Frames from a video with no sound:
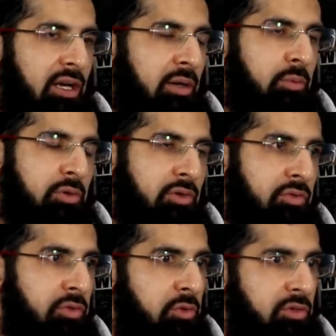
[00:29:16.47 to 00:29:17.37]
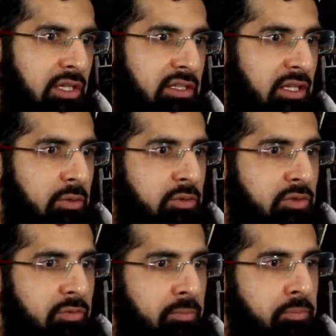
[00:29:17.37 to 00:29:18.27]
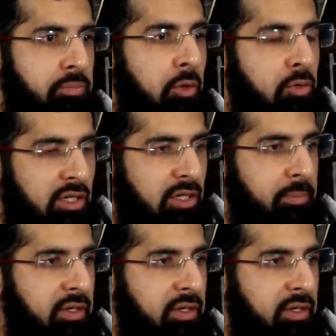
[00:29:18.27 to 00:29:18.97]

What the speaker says: I would have thought that would have broken a